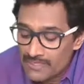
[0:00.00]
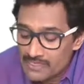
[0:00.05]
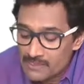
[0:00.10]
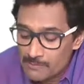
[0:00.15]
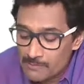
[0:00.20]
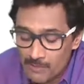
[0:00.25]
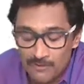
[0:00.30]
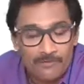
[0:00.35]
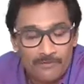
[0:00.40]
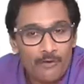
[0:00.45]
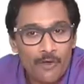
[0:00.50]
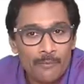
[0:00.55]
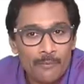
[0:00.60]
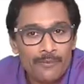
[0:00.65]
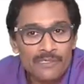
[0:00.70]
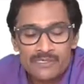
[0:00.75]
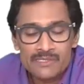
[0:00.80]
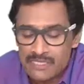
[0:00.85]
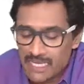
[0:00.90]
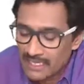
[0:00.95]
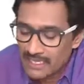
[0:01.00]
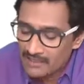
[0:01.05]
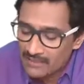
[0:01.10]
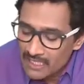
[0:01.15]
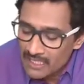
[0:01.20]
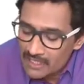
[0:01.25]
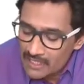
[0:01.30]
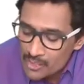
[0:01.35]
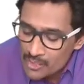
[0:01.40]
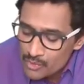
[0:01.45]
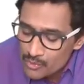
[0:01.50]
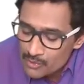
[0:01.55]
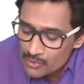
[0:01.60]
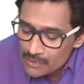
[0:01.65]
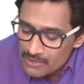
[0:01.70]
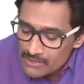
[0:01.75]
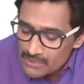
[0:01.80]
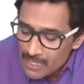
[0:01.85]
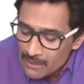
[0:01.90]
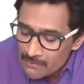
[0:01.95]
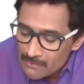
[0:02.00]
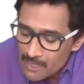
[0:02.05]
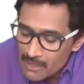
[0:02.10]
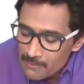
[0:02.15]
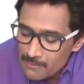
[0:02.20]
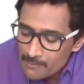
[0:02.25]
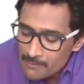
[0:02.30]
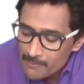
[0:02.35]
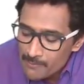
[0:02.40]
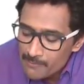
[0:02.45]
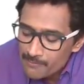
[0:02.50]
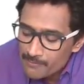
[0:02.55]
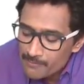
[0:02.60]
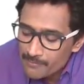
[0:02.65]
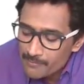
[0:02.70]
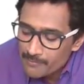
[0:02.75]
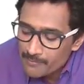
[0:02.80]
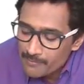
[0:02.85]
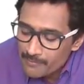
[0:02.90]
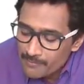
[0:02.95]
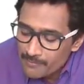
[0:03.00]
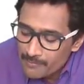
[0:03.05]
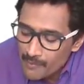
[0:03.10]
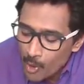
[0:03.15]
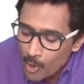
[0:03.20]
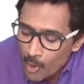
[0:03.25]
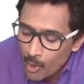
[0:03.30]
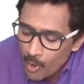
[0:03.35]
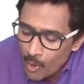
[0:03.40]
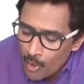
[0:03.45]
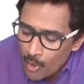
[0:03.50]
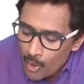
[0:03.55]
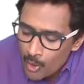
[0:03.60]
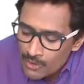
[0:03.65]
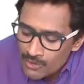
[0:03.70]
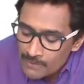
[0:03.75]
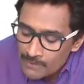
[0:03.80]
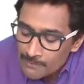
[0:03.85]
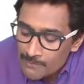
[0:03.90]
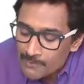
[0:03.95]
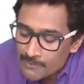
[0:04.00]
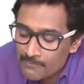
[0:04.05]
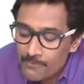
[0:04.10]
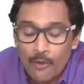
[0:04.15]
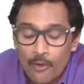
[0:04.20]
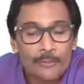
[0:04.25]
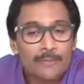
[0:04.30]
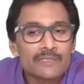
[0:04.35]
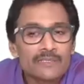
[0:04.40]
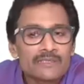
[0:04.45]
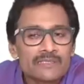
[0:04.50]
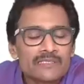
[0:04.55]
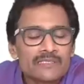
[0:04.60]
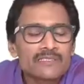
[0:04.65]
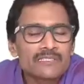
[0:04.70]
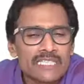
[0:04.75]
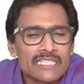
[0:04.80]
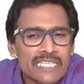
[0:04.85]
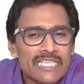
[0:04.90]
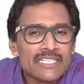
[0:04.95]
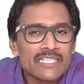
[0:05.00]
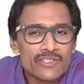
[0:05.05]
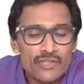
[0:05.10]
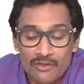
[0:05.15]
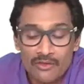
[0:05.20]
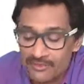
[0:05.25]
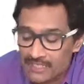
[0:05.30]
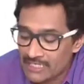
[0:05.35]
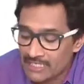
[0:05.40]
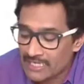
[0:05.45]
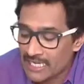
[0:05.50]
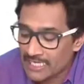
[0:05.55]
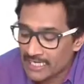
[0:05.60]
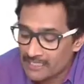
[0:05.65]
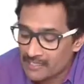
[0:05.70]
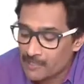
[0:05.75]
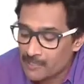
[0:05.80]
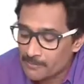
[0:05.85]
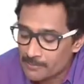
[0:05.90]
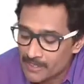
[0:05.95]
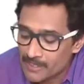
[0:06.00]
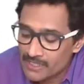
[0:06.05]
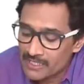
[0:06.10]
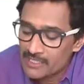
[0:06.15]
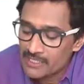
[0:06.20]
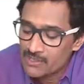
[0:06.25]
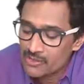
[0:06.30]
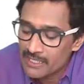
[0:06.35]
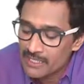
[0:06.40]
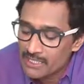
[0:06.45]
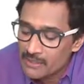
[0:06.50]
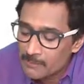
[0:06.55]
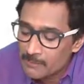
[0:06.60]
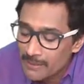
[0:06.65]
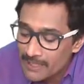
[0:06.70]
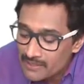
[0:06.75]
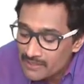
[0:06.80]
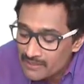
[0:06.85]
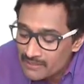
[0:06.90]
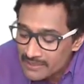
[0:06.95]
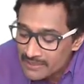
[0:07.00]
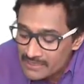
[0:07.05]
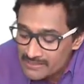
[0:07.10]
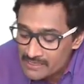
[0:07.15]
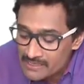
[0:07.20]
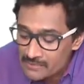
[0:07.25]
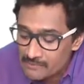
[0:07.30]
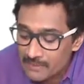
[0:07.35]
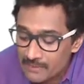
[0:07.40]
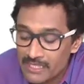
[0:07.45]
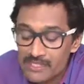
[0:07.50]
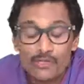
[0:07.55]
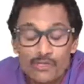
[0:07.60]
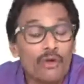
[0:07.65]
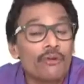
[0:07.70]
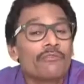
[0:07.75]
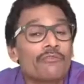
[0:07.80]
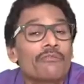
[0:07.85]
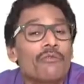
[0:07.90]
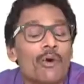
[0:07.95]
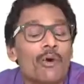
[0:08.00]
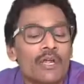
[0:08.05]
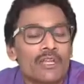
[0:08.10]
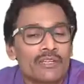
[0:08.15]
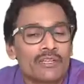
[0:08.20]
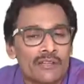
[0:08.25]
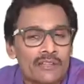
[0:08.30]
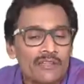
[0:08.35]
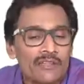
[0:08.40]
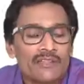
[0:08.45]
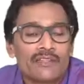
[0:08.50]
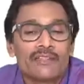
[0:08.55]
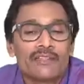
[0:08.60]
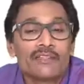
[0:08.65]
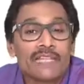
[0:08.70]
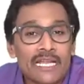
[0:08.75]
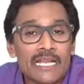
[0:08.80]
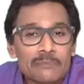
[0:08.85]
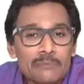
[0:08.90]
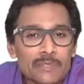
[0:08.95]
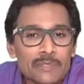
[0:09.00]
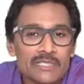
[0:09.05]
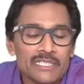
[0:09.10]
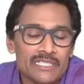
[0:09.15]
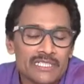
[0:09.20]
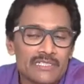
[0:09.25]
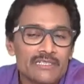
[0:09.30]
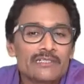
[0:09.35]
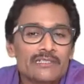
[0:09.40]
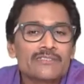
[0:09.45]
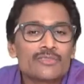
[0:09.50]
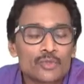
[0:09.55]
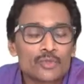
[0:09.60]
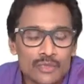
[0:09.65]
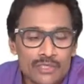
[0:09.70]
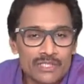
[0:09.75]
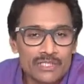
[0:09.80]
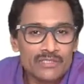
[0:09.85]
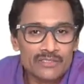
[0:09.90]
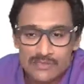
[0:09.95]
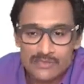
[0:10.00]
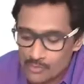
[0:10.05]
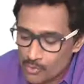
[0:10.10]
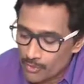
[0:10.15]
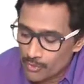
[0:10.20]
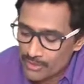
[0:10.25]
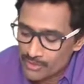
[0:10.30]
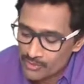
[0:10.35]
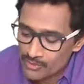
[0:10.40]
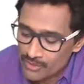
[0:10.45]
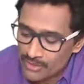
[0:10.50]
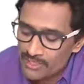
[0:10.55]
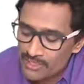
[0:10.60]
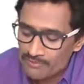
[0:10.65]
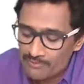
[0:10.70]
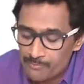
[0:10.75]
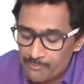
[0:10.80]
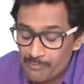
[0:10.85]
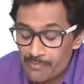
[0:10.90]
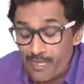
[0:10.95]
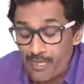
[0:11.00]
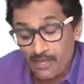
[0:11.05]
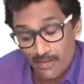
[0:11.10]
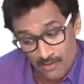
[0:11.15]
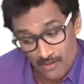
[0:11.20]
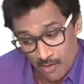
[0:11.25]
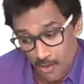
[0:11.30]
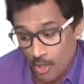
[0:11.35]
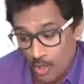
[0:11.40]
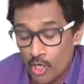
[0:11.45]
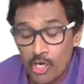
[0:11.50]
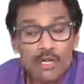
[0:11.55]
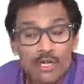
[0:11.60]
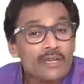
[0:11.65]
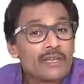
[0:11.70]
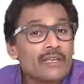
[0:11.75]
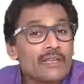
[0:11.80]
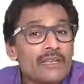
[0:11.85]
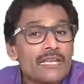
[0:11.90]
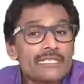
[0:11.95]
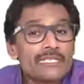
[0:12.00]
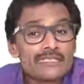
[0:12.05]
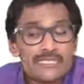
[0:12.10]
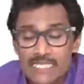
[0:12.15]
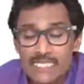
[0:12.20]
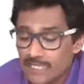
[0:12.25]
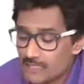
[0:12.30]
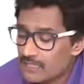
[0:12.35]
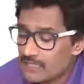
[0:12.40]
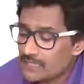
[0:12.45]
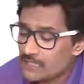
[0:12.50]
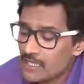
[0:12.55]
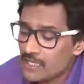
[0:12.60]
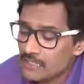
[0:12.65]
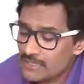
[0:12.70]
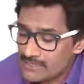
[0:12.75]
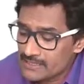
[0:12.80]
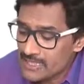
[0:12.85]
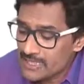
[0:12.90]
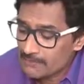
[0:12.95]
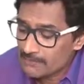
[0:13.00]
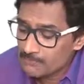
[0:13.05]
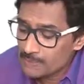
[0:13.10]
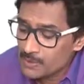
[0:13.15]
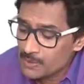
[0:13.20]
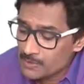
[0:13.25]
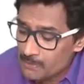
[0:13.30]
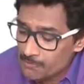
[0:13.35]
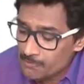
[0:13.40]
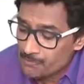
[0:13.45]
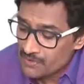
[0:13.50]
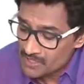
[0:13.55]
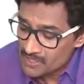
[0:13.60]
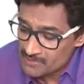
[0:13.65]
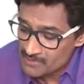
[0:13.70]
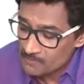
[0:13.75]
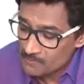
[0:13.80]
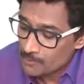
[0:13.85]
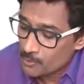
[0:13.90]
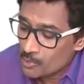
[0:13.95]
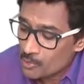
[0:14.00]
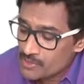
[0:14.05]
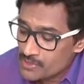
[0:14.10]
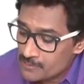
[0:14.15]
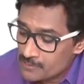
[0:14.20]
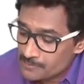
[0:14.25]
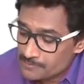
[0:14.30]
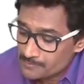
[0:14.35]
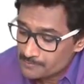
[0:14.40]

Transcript: his performance, and then you sum up all the performances in each of the tinier period, you get a better estimate of what that particular student is going to give. Or let's take another example. Suppose